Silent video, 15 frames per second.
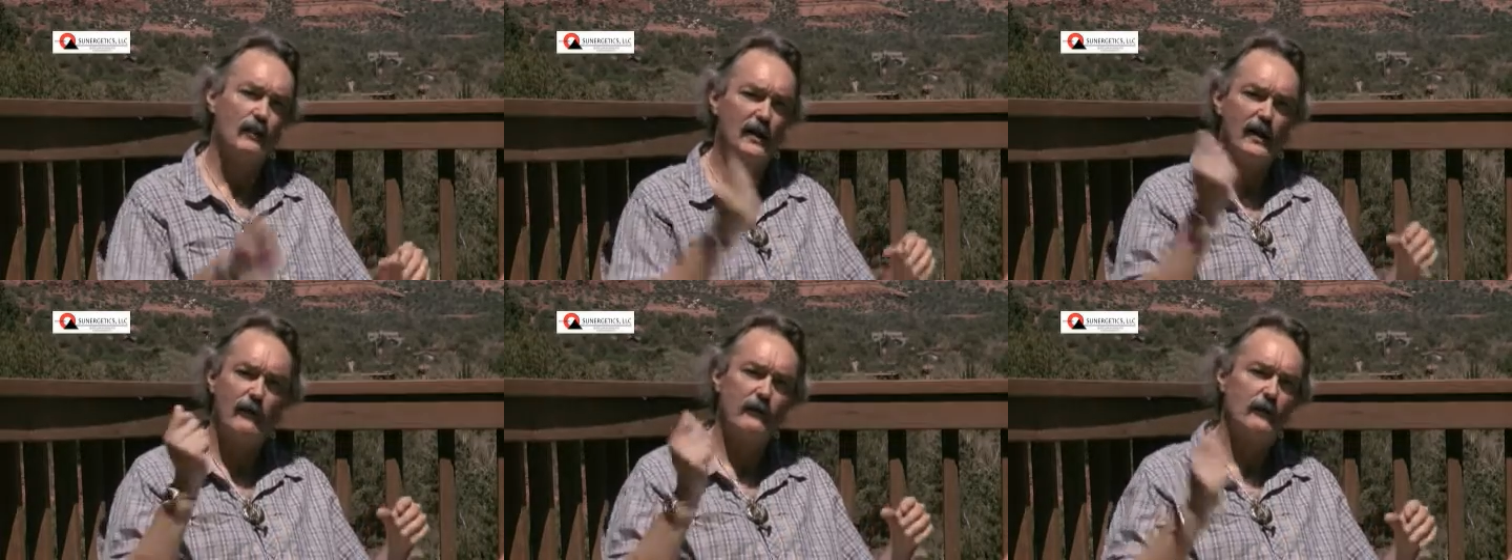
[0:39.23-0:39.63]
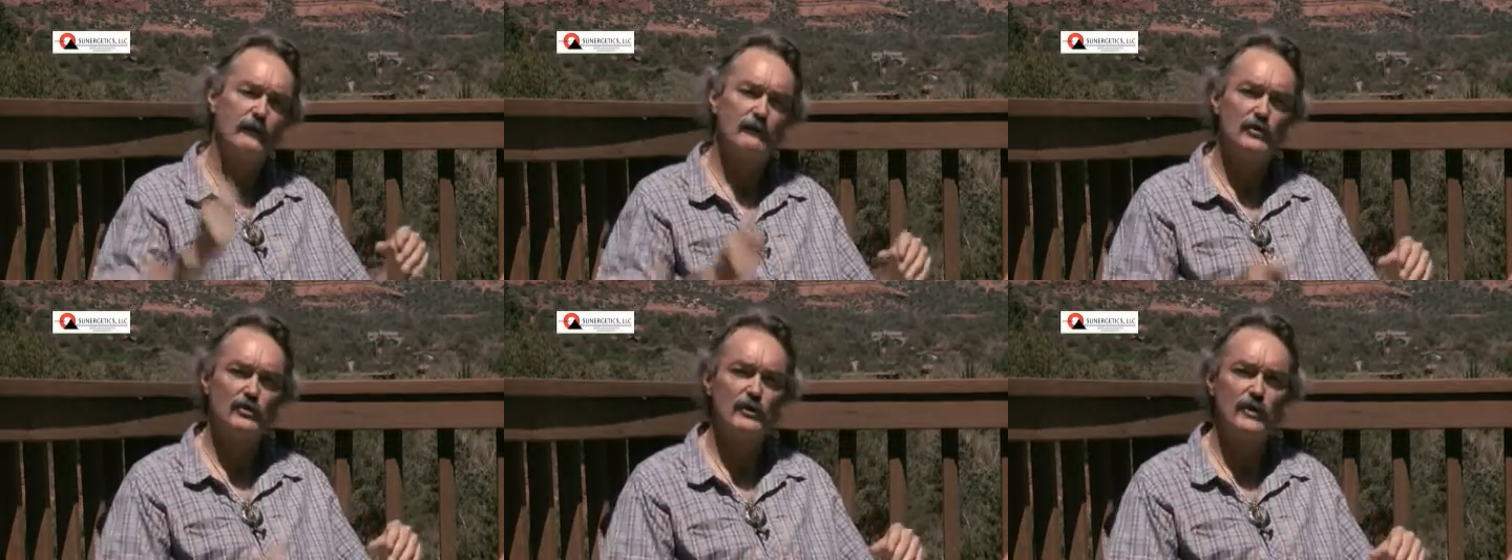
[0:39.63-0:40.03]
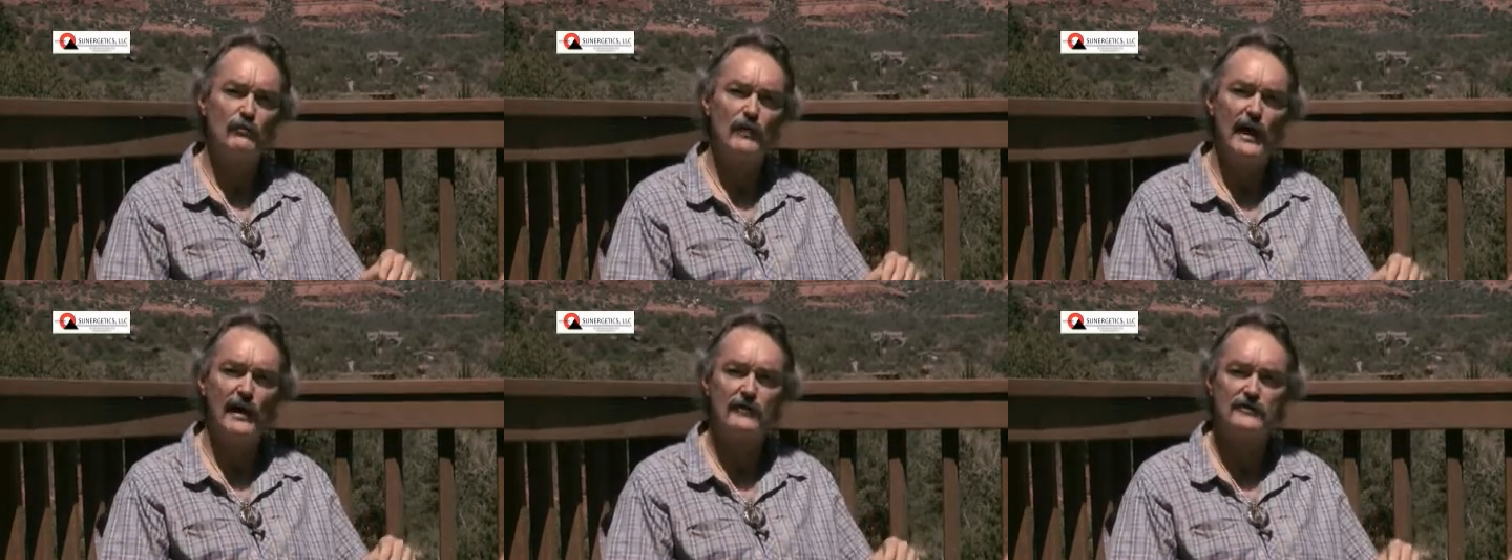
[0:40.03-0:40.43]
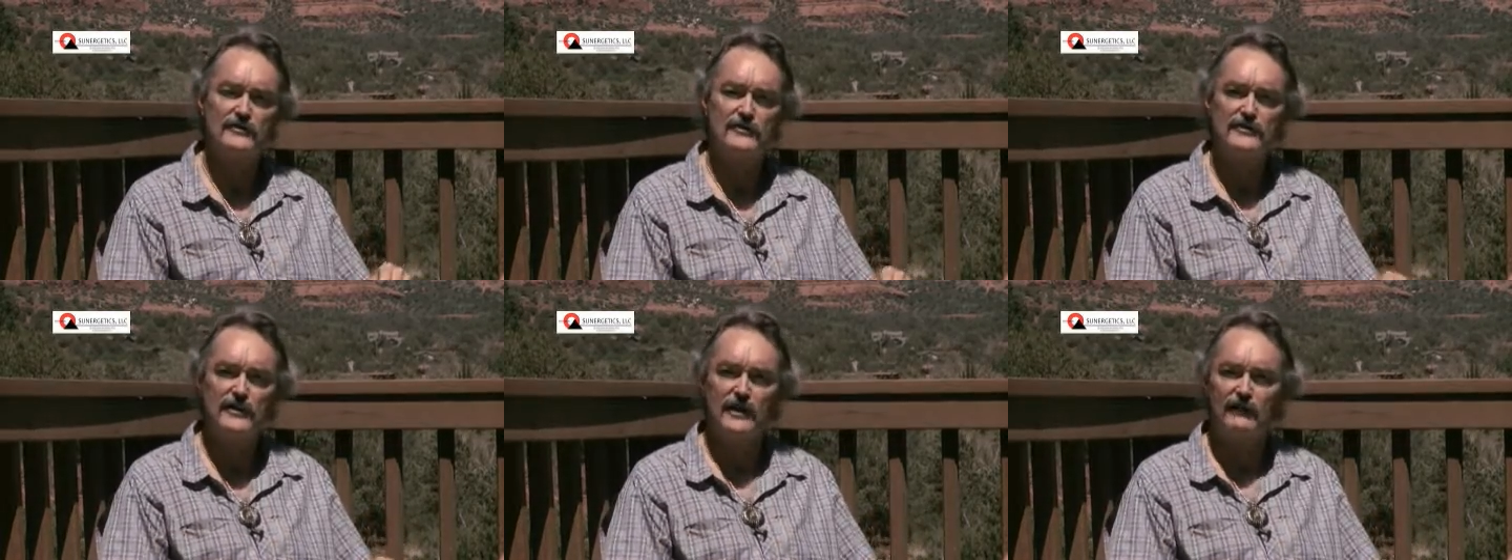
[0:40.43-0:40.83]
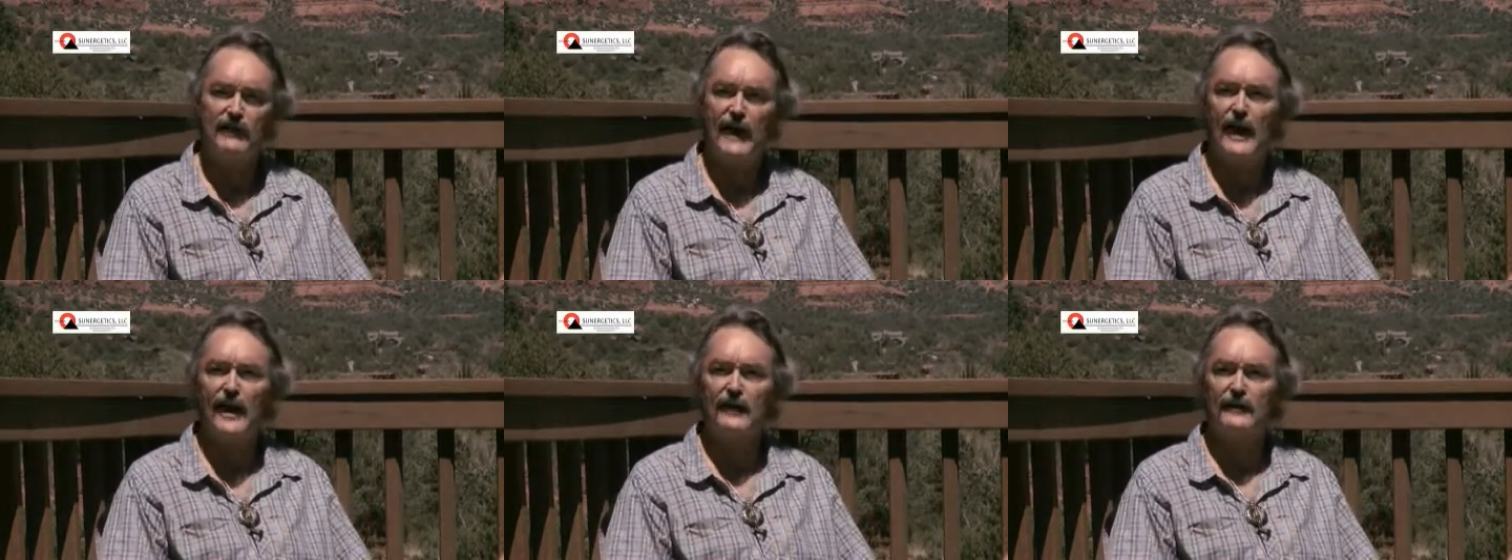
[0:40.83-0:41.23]
recover in between rounds just like
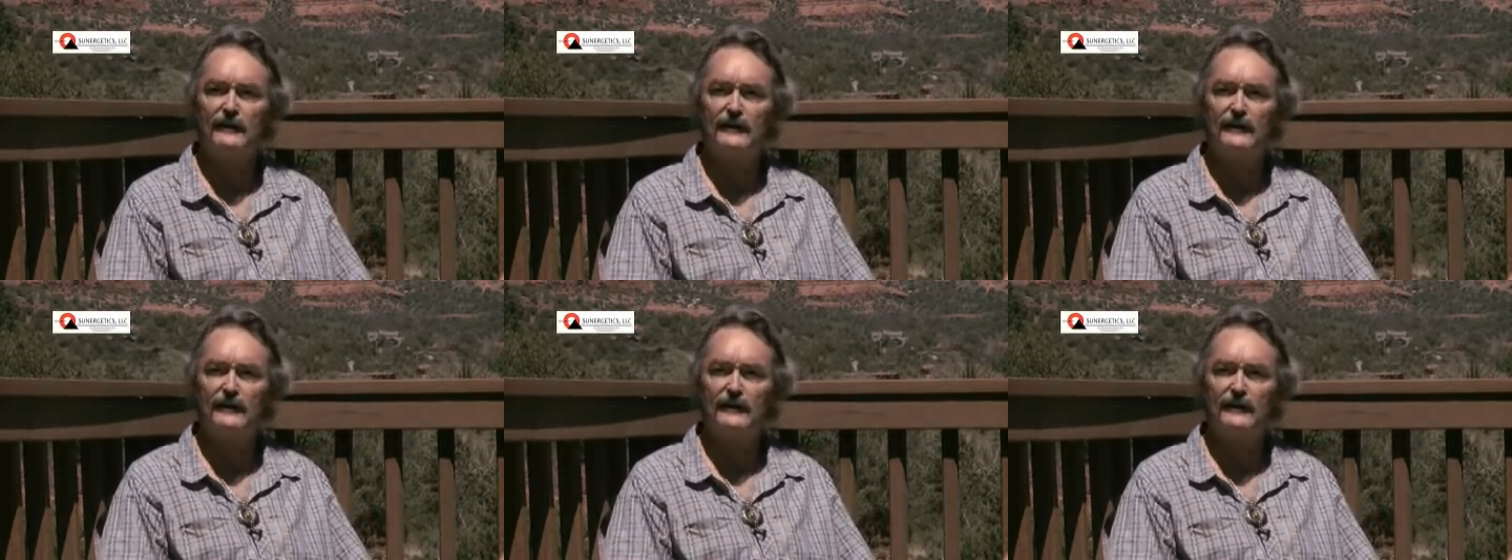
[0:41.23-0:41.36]
that.